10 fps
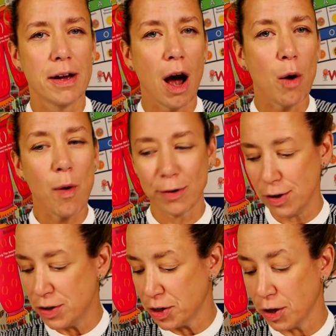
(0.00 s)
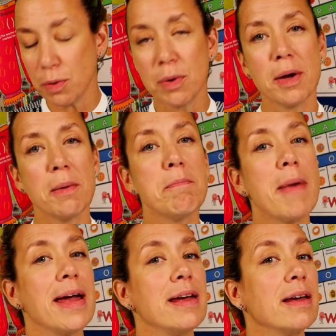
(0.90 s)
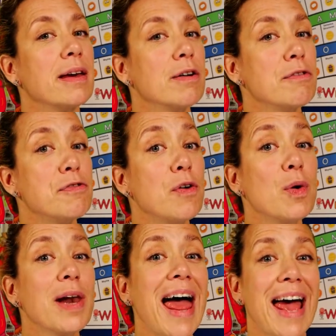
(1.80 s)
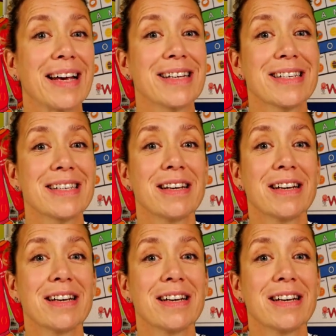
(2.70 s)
I want you to make four legs.